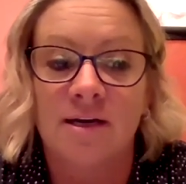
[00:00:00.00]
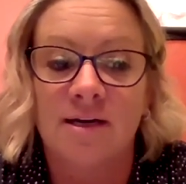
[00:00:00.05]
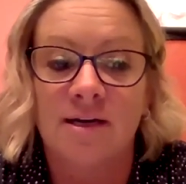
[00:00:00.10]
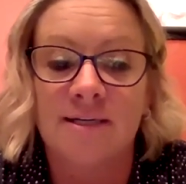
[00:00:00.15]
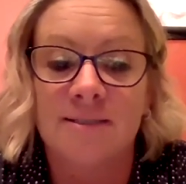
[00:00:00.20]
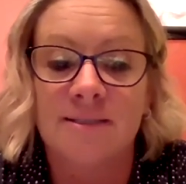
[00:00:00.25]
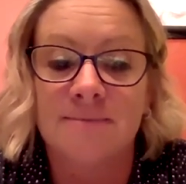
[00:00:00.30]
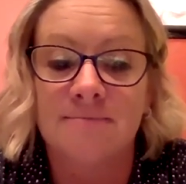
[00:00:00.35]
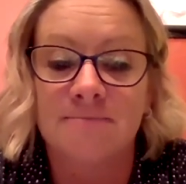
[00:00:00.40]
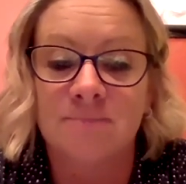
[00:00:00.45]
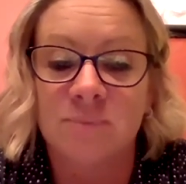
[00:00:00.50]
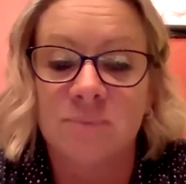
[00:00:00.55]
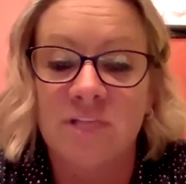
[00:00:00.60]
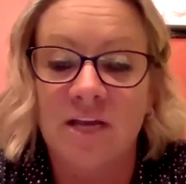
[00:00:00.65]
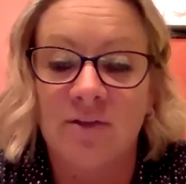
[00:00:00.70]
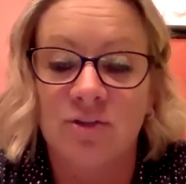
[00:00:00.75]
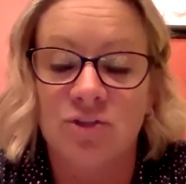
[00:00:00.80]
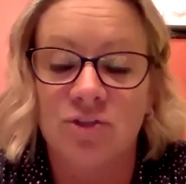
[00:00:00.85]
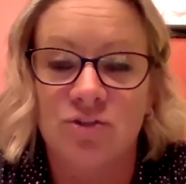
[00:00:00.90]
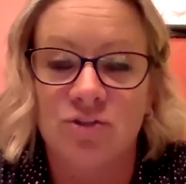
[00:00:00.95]
um,
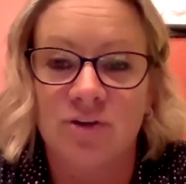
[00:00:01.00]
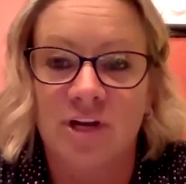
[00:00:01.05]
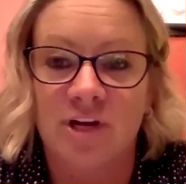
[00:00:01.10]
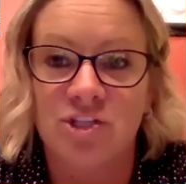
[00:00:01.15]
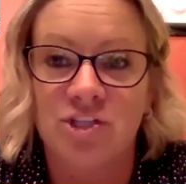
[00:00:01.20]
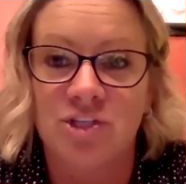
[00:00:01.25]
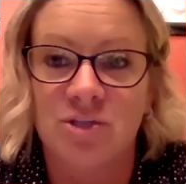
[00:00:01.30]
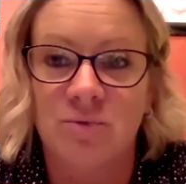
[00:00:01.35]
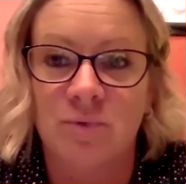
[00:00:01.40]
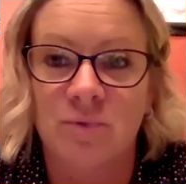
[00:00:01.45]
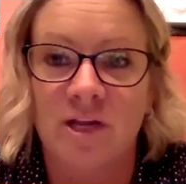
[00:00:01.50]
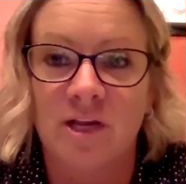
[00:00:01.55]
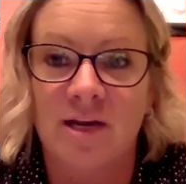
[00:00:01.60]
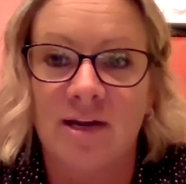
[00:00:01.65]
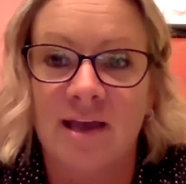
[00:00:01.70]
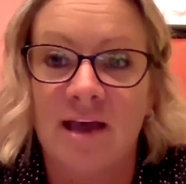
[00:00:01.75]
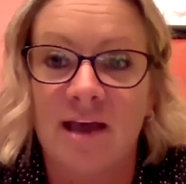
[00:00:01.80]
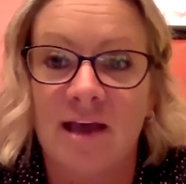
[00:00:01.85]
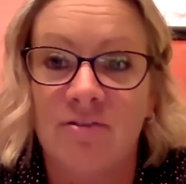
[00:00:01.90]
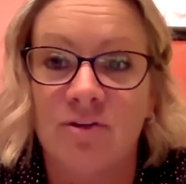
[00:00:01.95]
down the stretch, and we
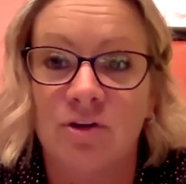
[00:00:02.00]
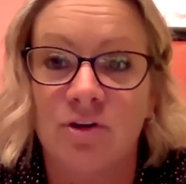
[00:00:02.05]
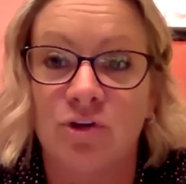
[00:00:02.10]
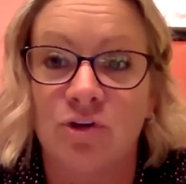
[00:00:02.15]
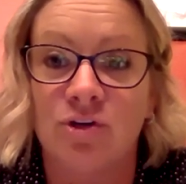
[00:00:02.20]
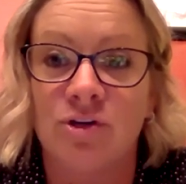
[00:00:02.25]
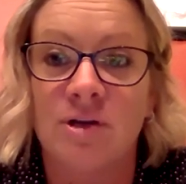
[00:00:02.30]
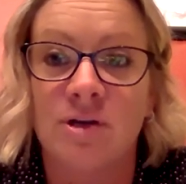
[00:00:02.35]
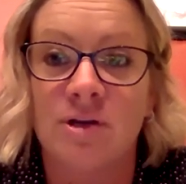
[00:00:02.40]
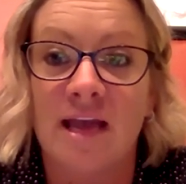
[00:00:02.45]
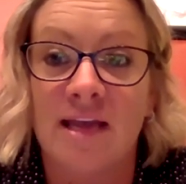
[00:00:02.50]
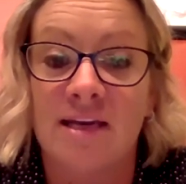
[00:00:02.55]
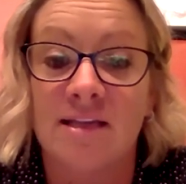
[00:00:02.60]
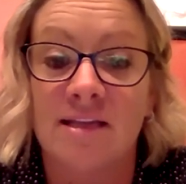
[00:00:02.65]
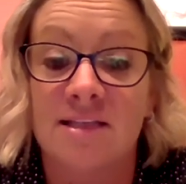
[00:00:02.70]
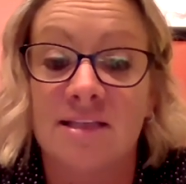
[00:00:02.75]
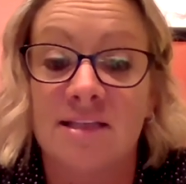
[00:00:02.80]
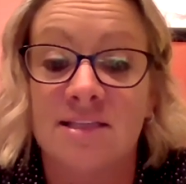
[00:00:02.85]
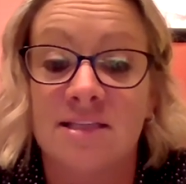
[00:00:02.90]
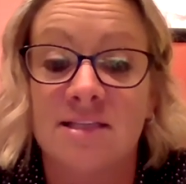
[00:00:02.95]
got to have a good end
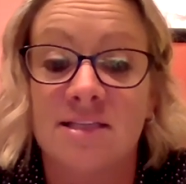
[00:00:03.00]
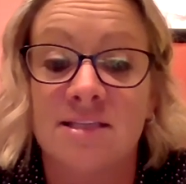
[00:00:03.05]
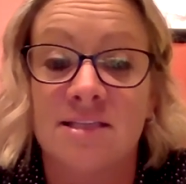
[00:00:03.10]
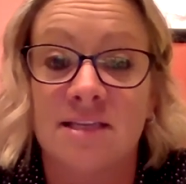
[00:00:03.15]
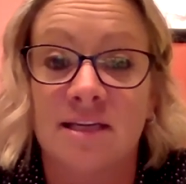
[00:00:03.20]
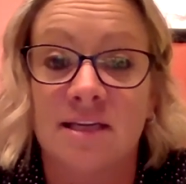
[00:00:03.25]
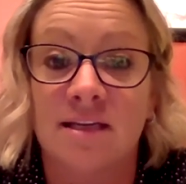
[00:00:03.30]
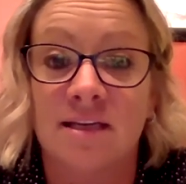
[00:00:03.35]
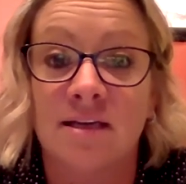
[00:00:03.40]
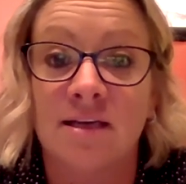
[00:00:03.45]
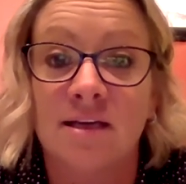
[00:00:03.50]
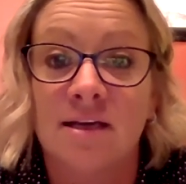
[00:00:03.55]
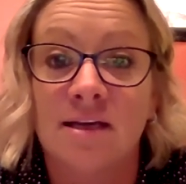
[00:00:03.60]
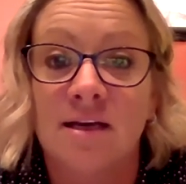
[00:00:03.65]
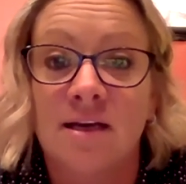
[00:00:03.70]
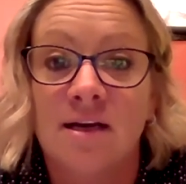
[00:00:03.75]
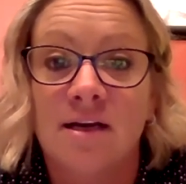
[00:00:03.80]
of the season,